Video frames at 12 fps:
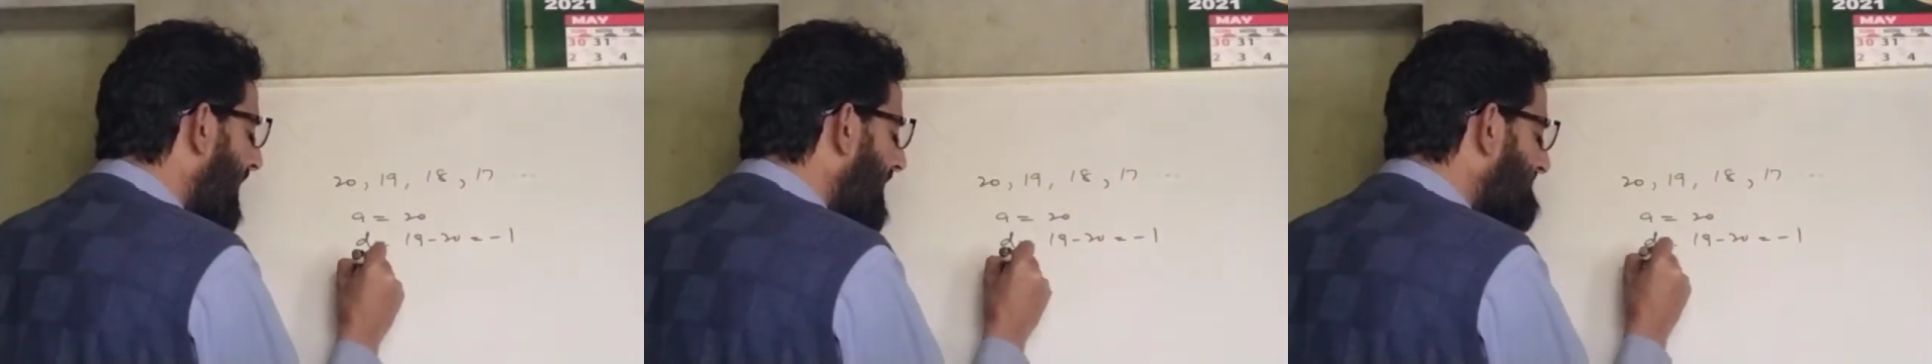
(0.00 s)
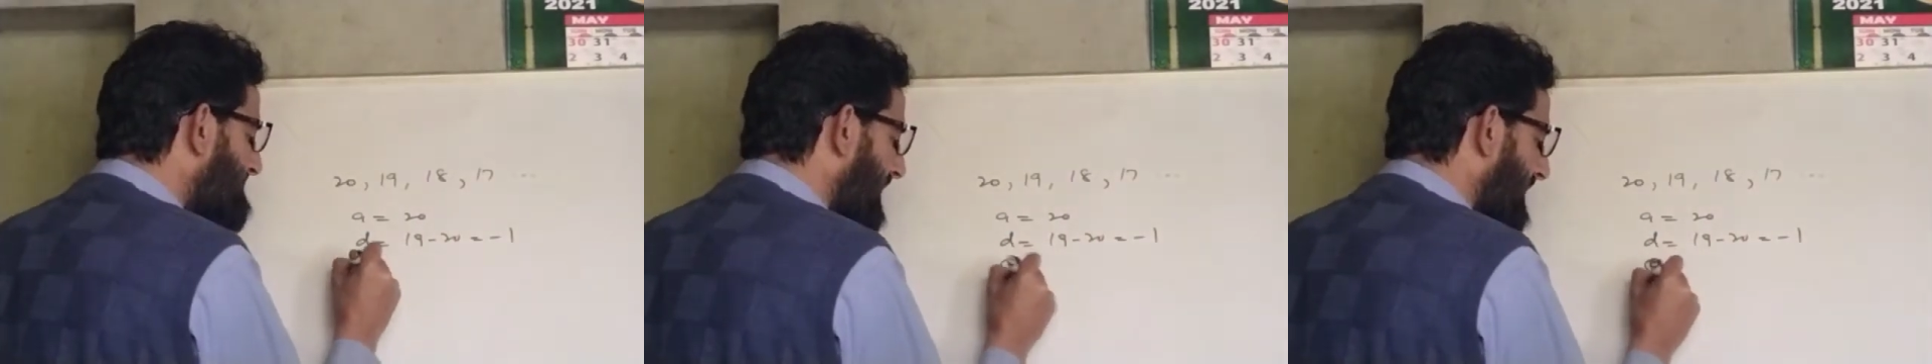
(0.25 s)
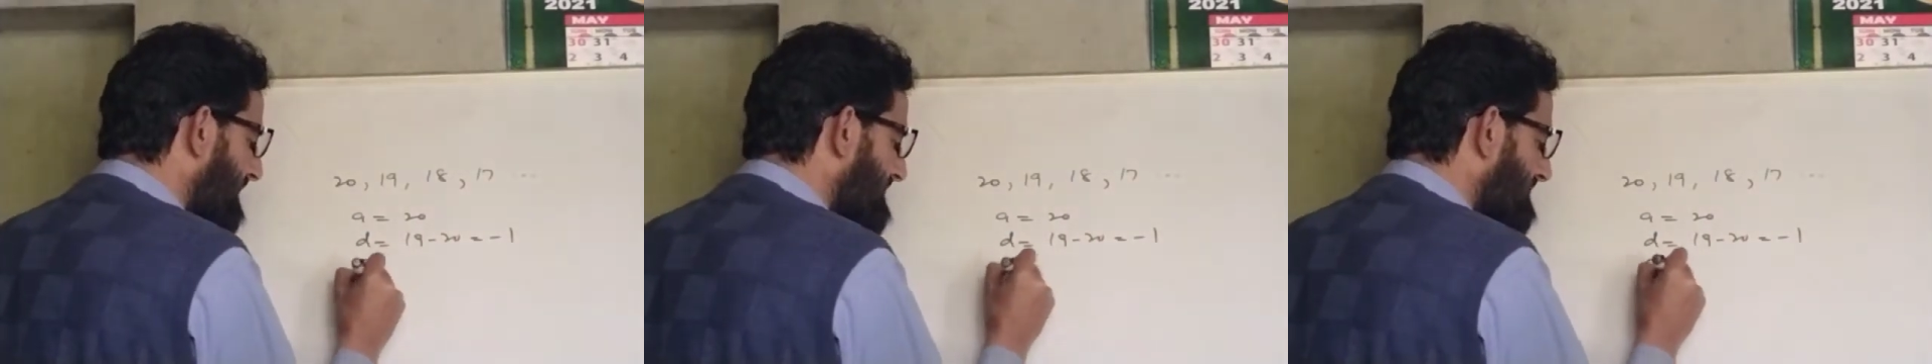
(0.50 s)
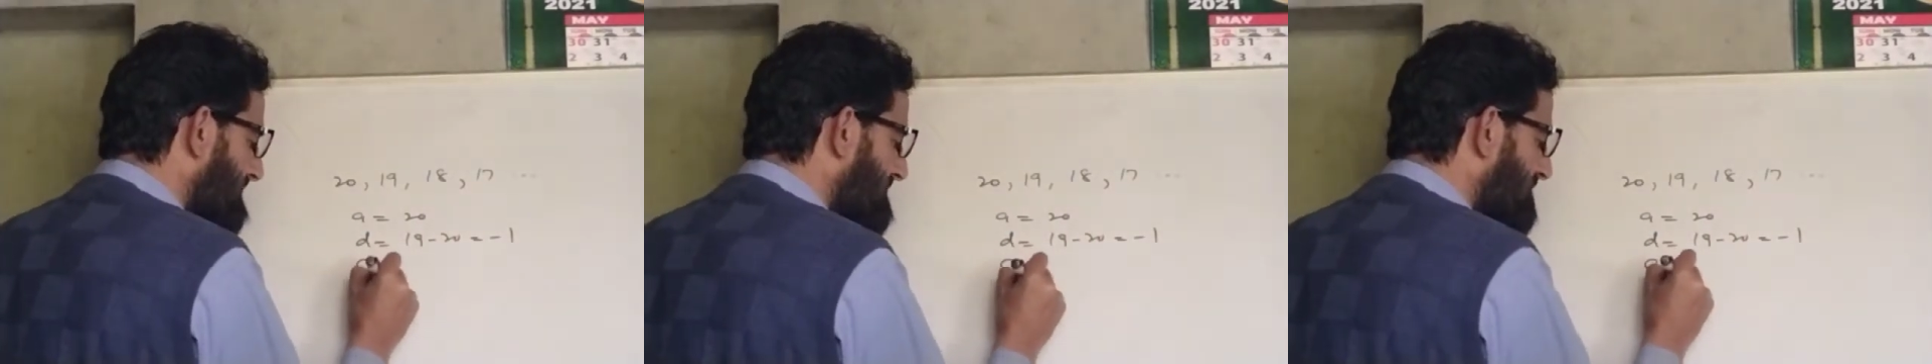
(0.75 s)
Sn,
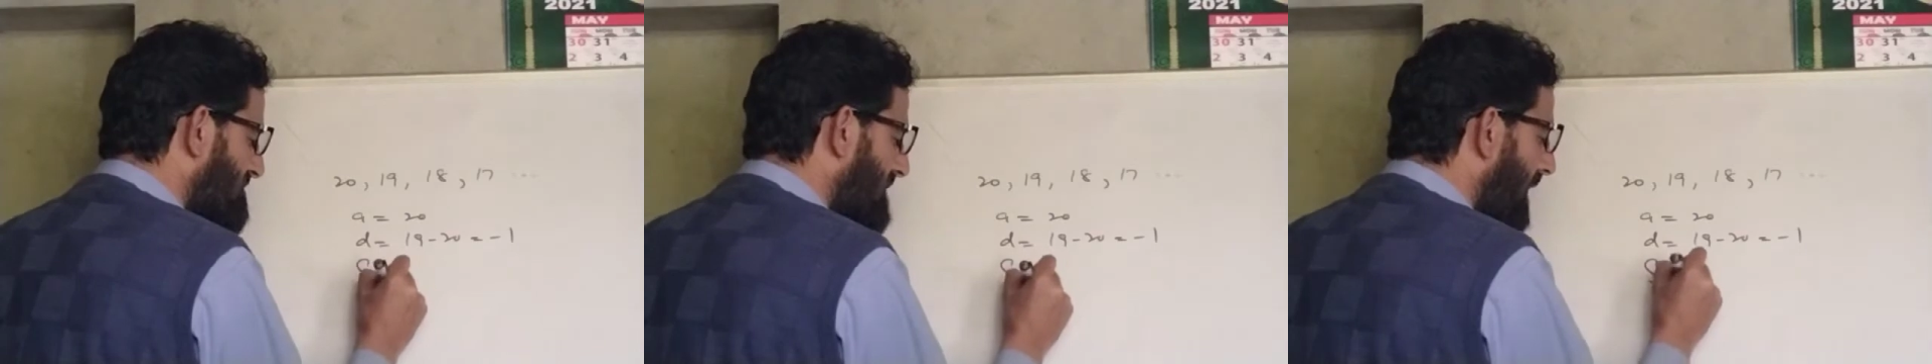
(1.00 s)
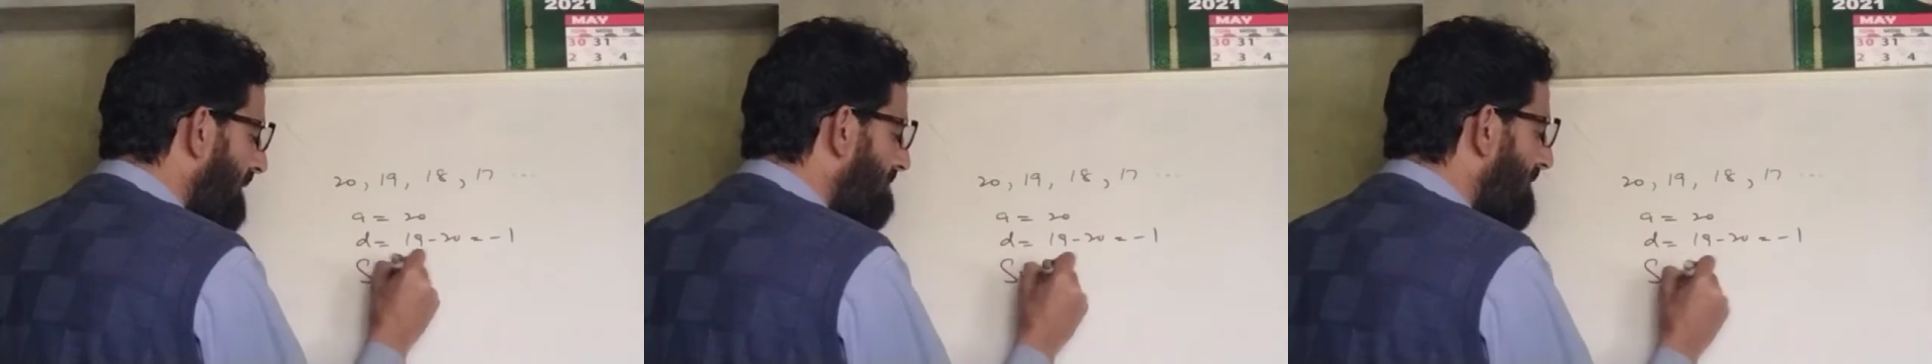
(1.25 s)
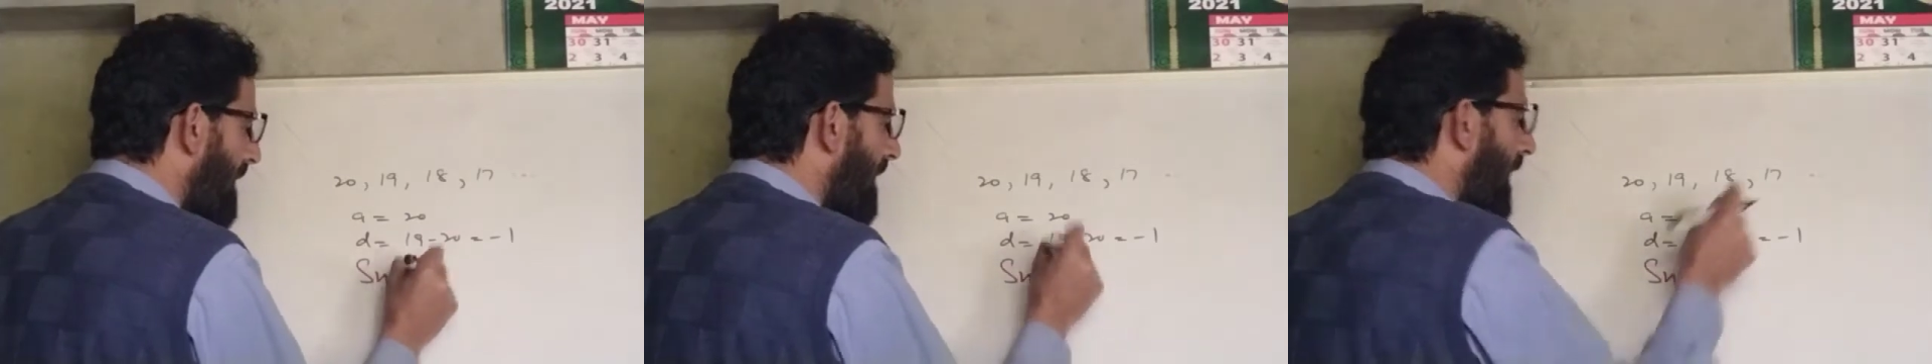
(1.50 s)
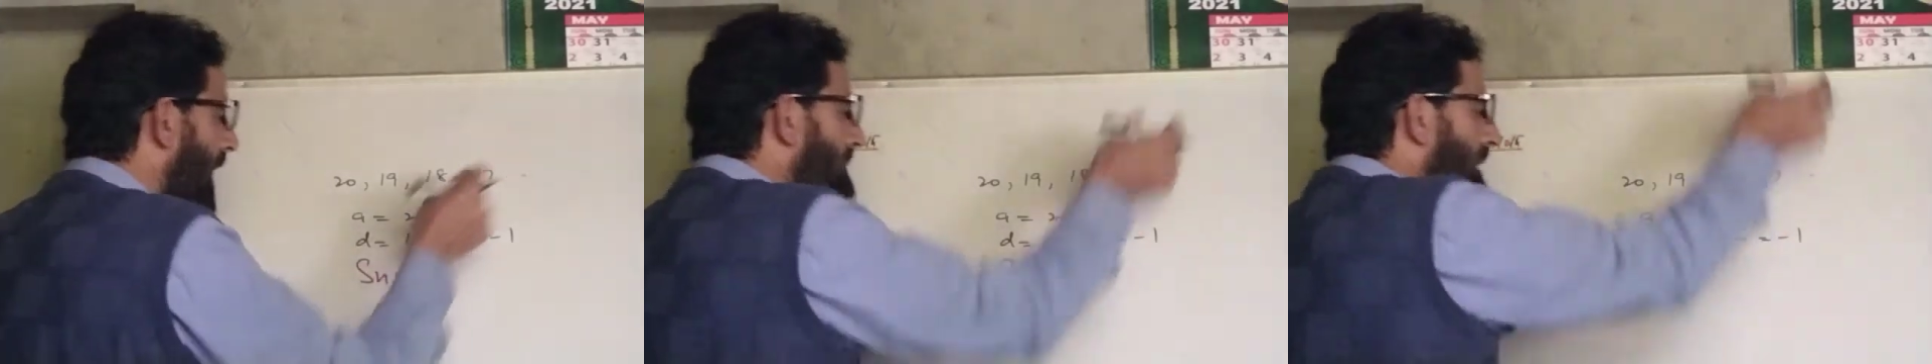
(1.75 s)
sum
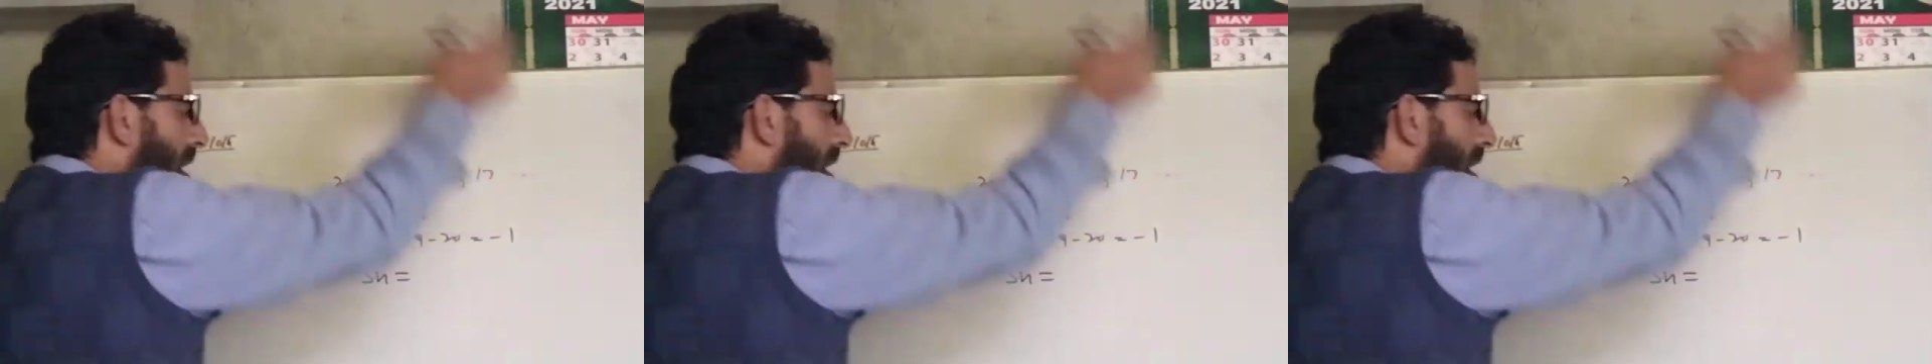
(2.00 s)
of